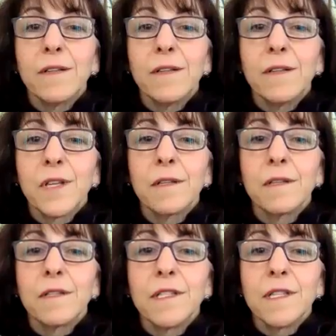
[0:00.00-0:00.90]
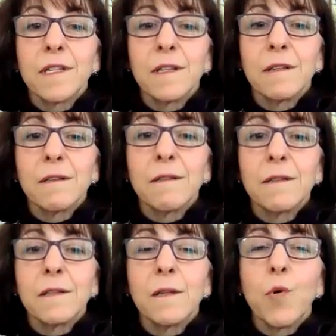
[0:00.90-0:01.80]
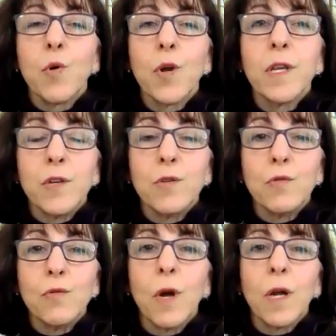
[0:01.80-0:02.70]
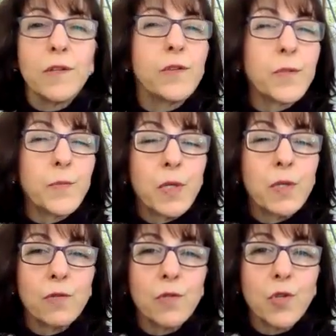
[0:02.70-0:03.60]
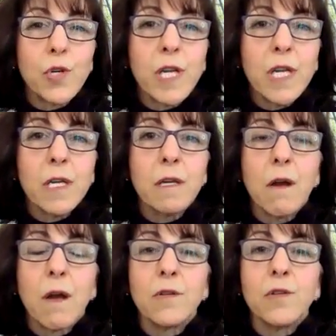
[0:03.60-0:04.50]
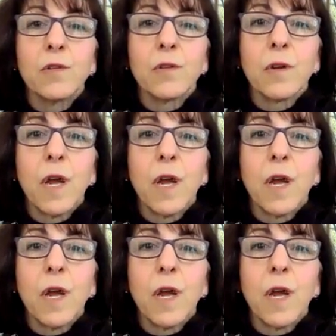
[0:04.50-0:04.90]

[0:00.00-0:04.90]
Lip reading: just support you on your spiritual journey, on your